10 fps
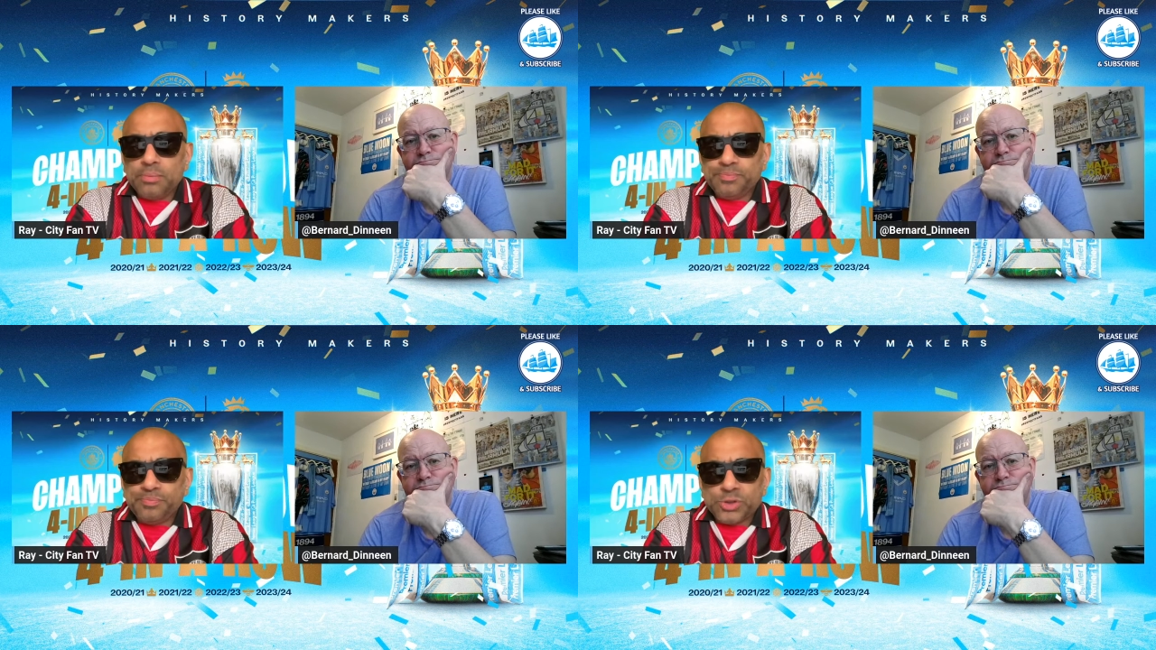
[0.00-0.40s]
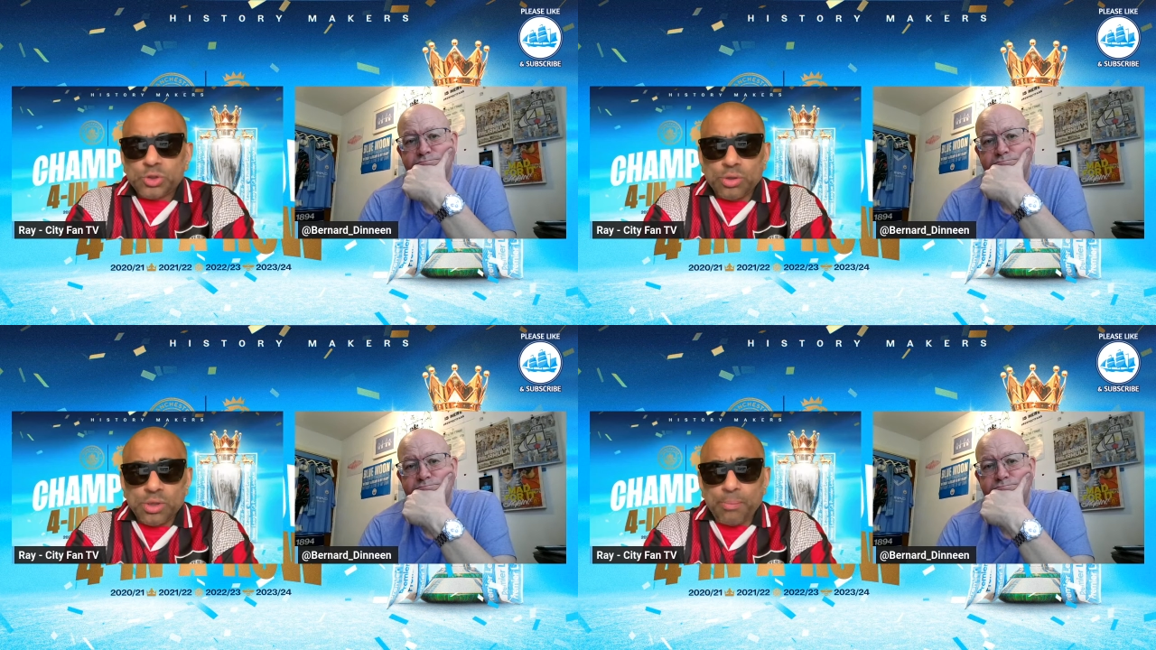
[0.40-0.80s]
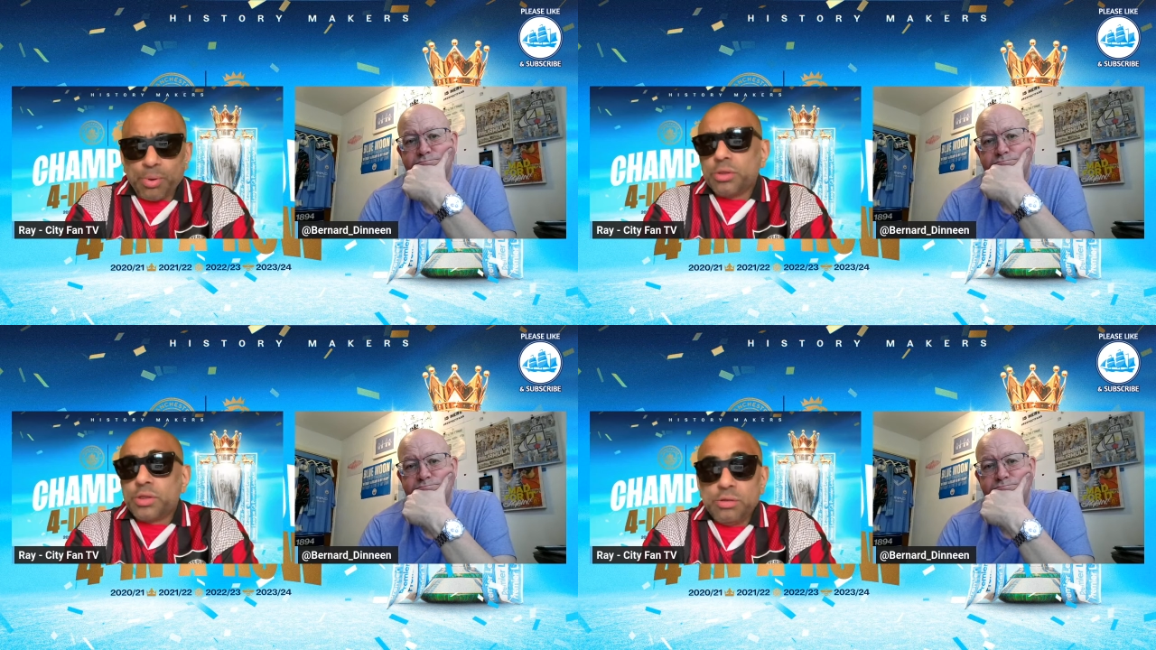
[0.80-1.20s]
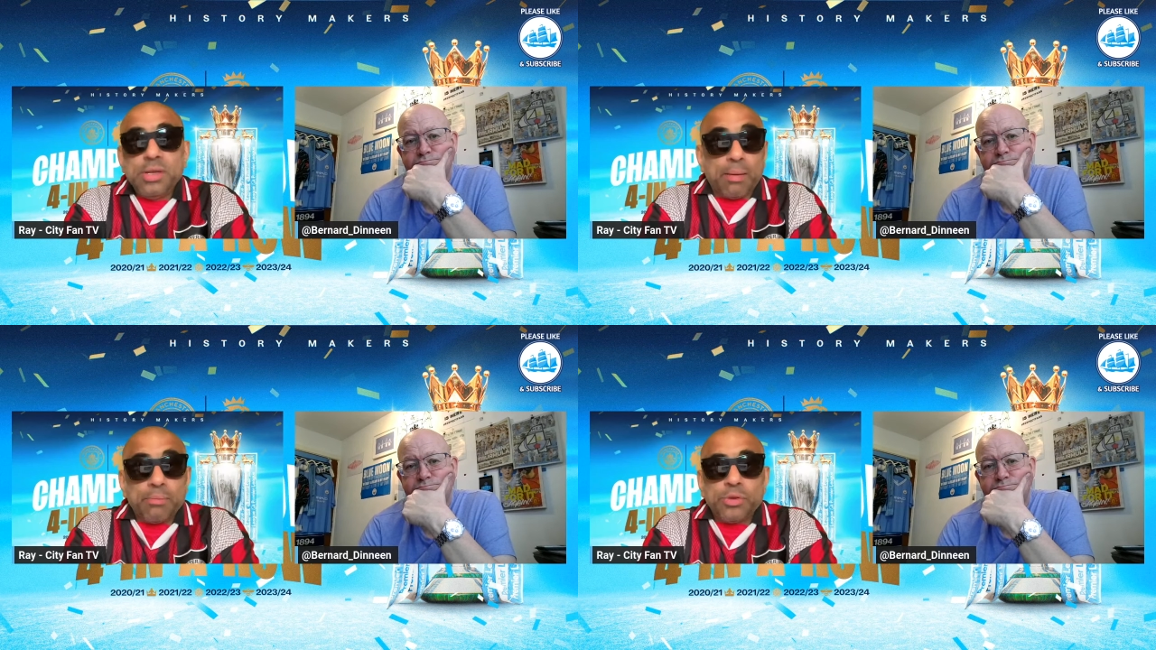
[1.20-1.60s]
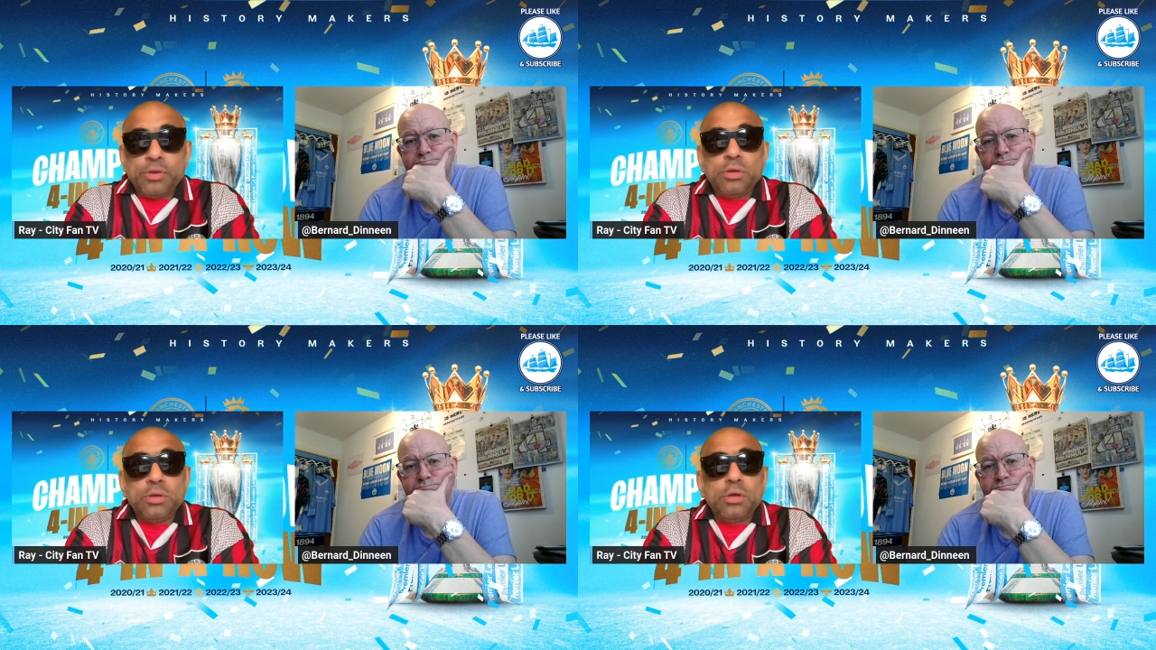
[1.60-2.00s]
Speaker 1: So, yeah, but, yeah,
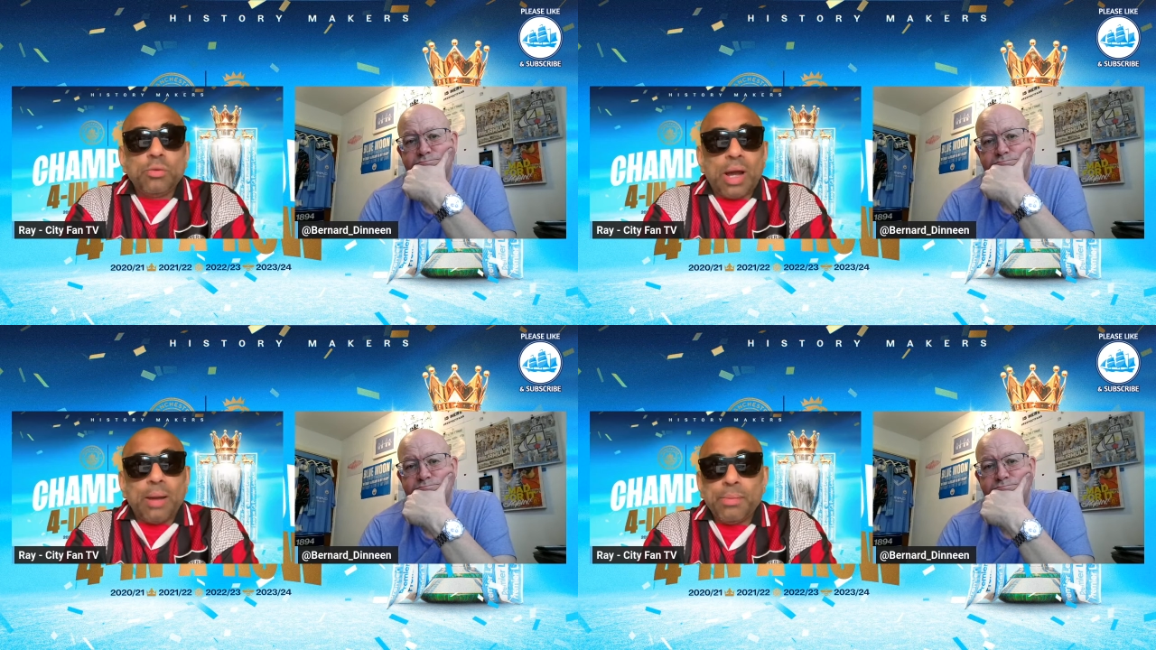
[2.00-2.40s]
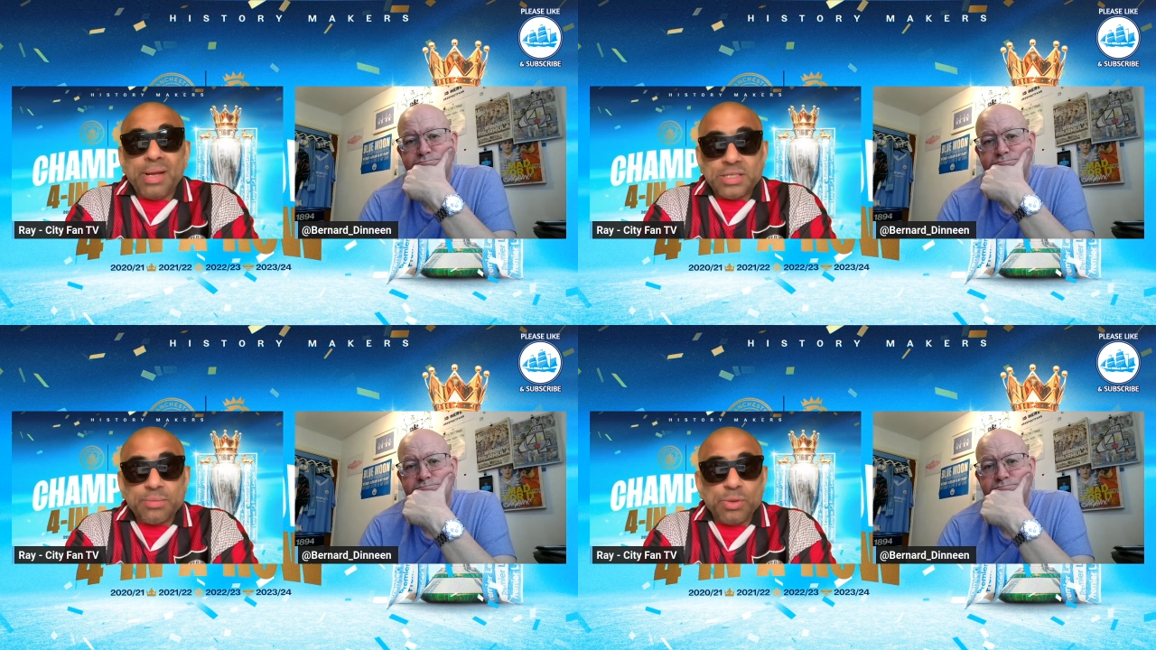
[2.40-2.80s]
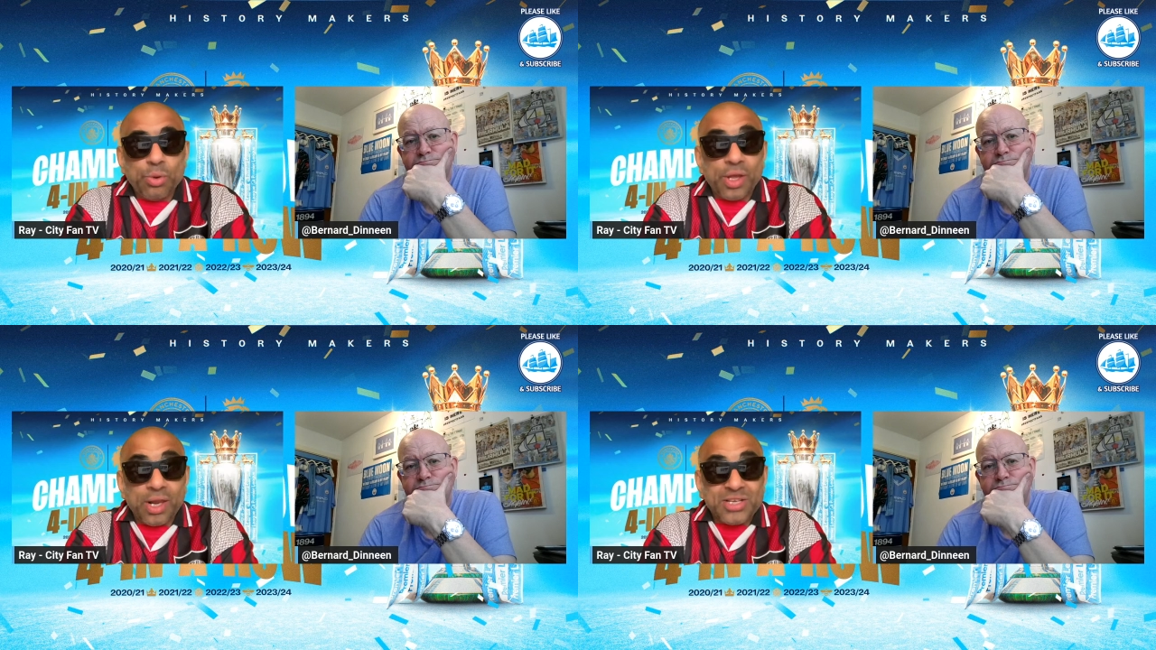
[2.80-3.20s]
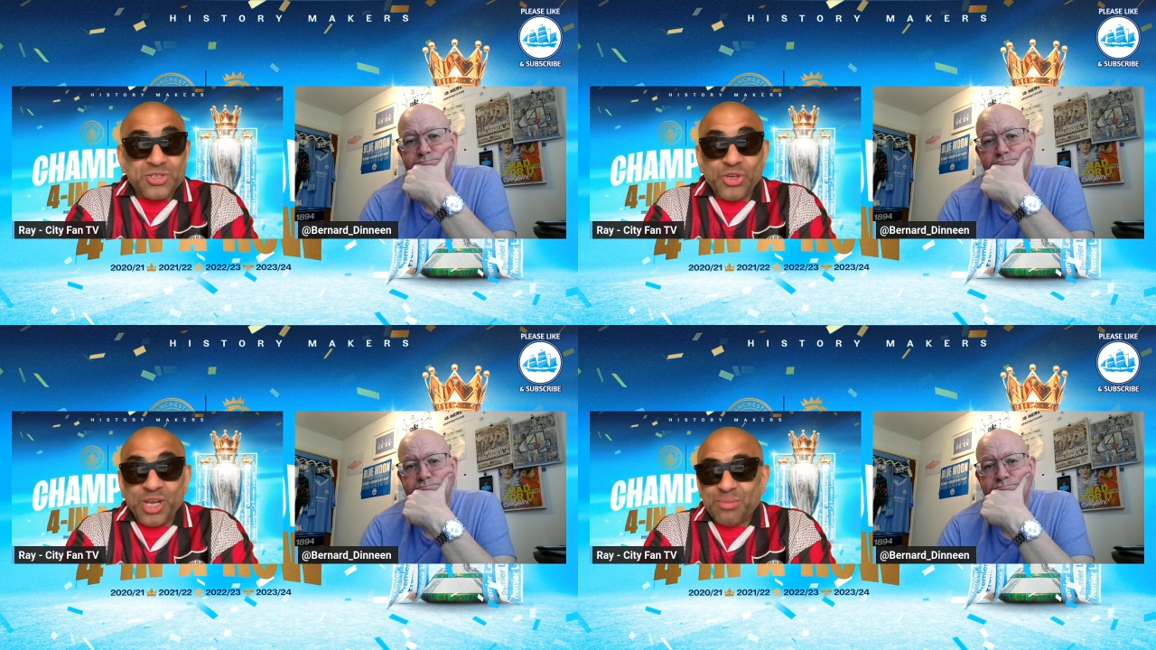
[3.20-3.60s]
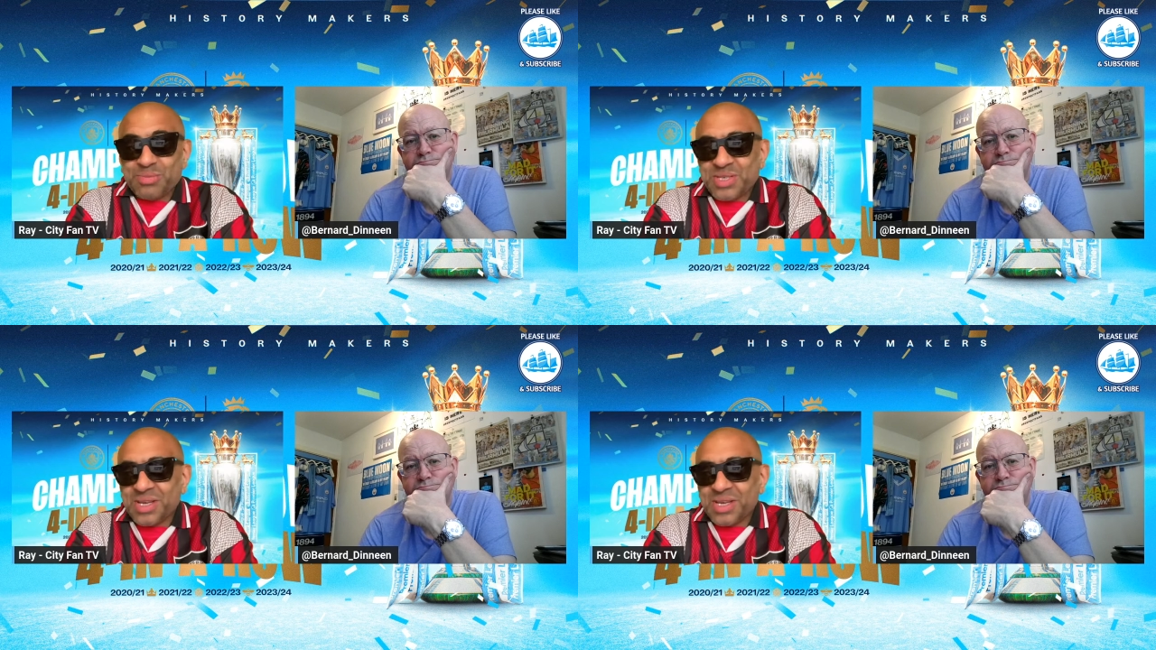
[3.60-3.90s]
you're right, momentum. They won their last two games,